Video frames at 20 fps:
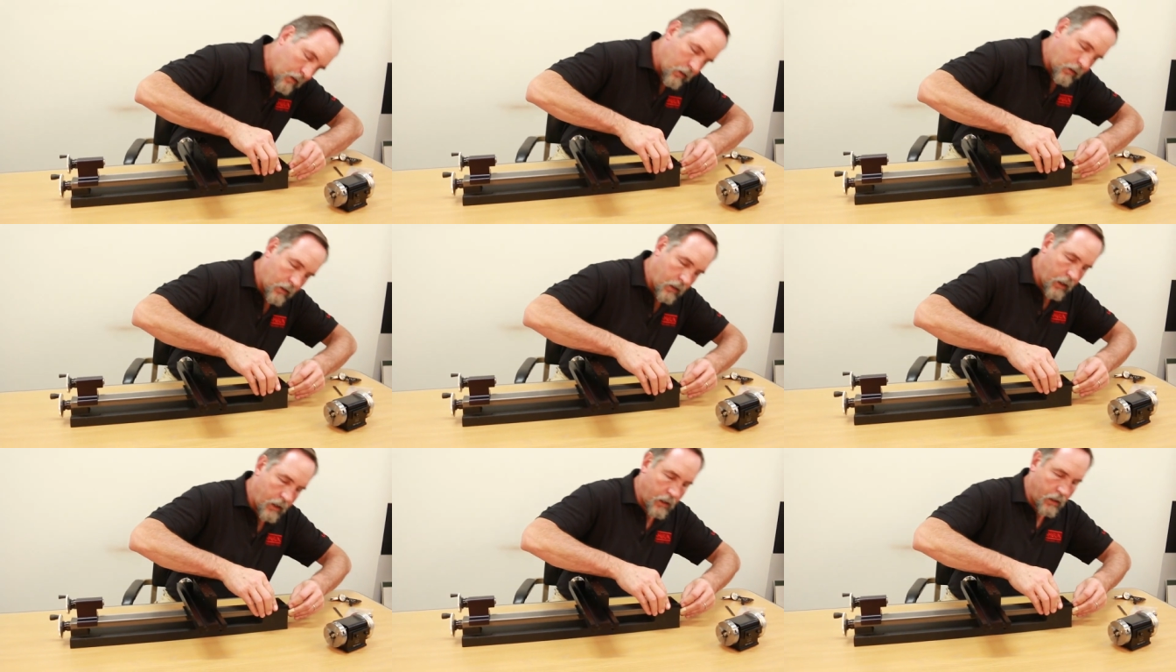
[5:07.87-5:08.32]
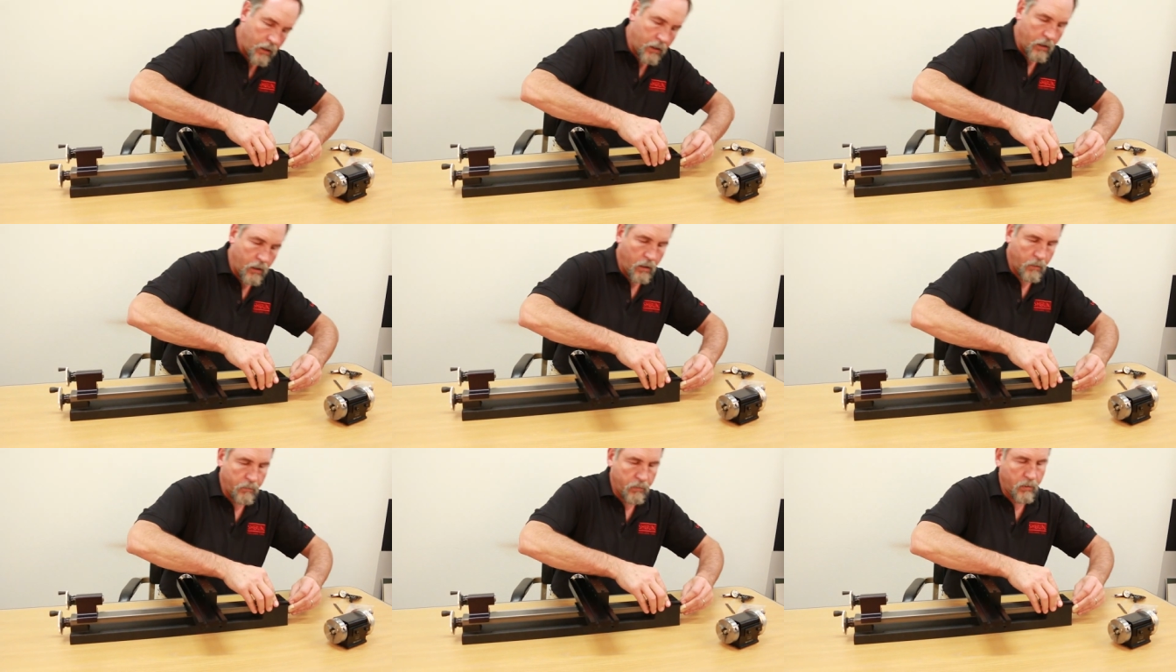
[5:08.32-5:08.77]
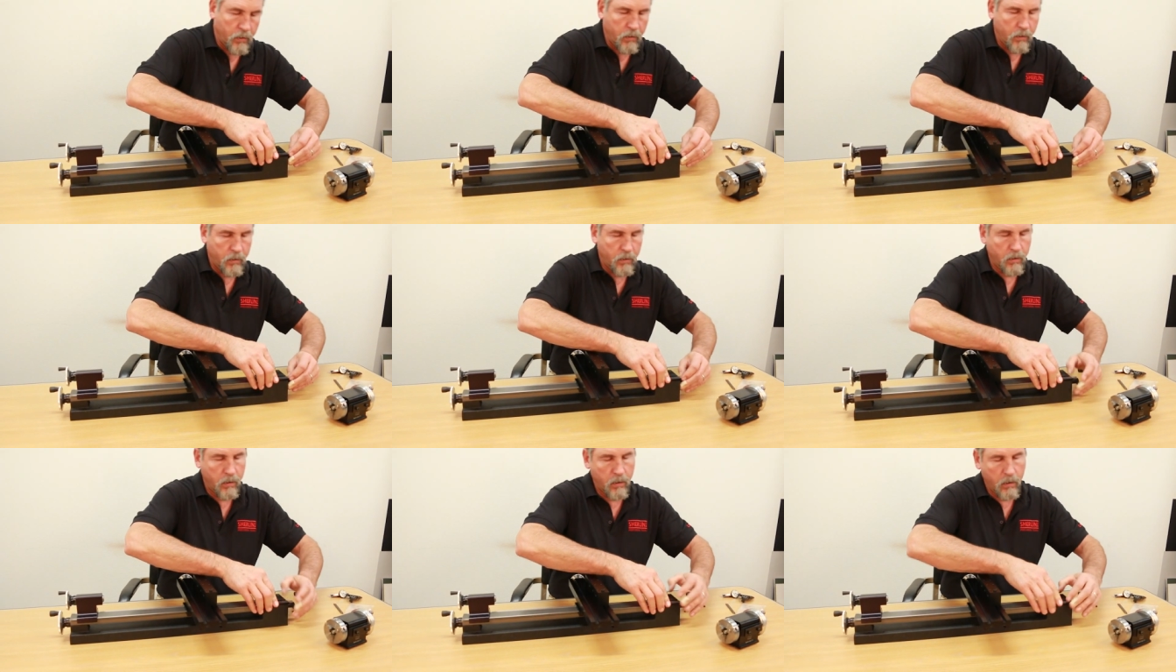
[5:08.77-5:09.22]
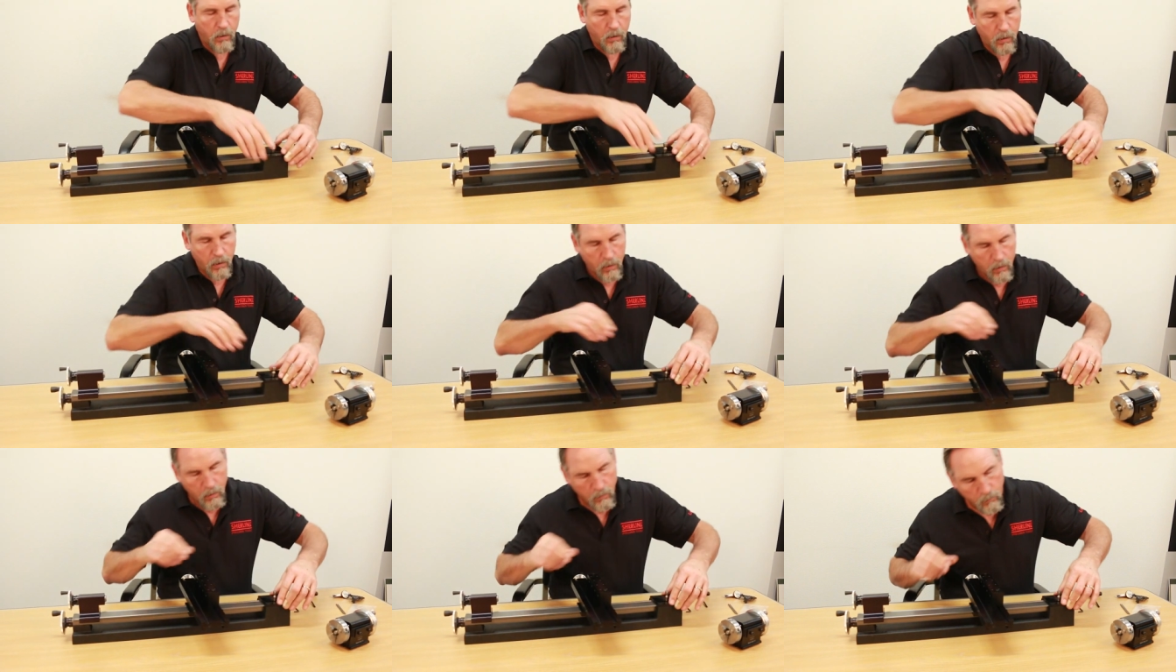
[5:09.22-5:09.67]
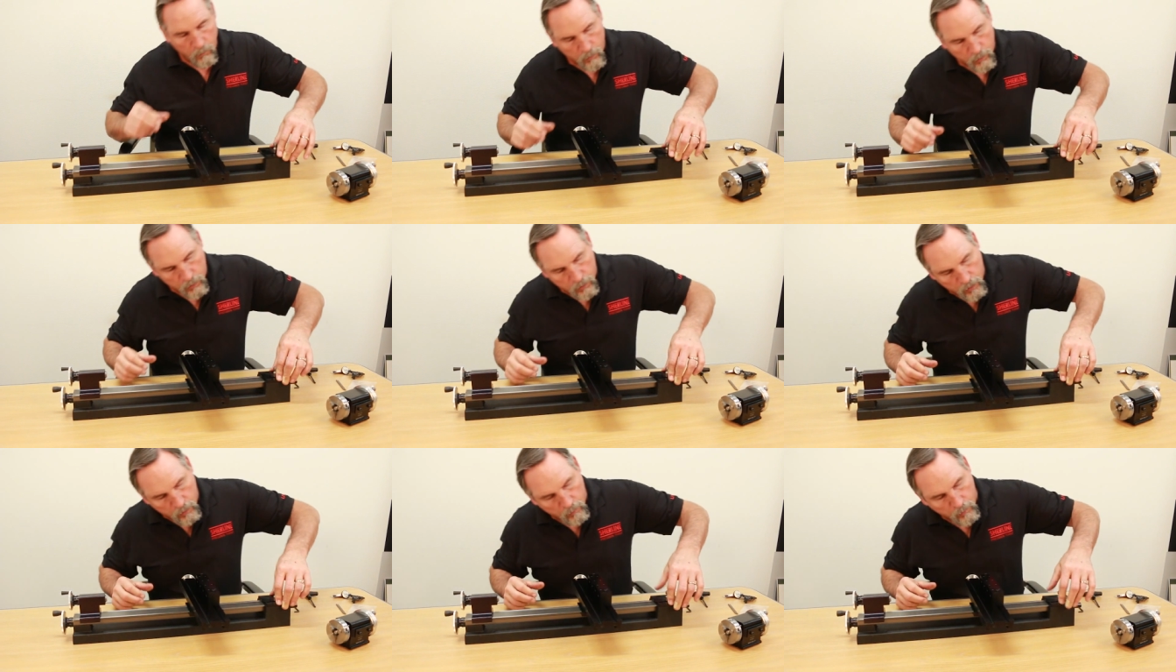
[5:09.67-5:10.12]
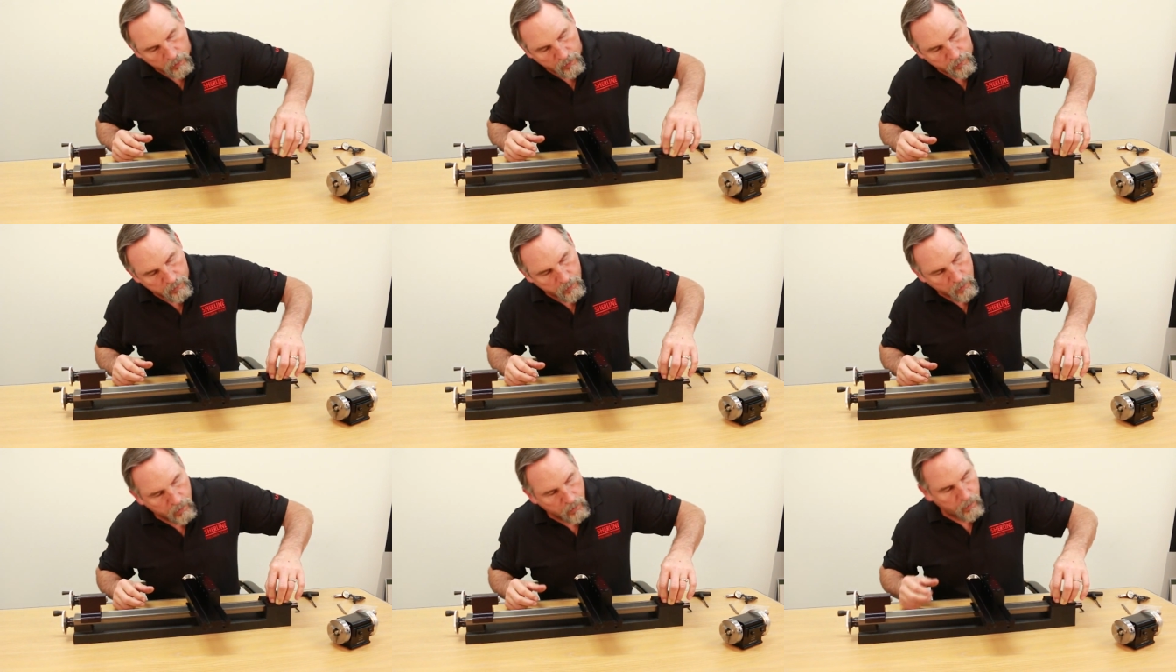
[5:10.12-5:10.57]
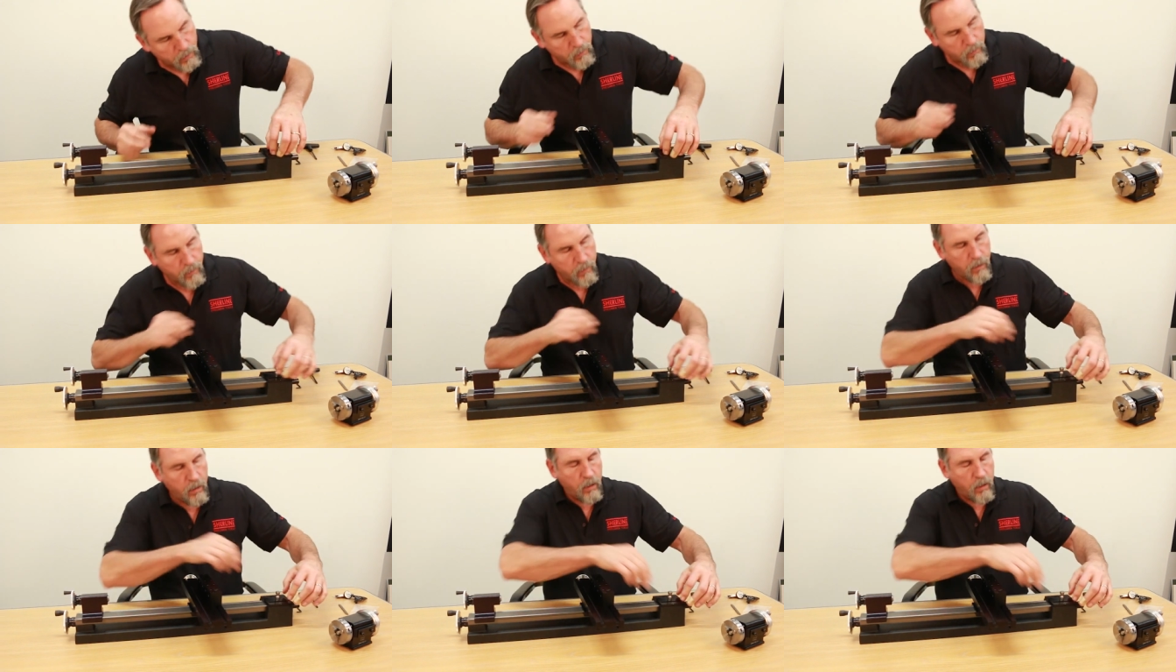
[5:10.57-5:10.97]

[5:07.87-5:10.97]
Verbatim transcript: line it up. We're good right there.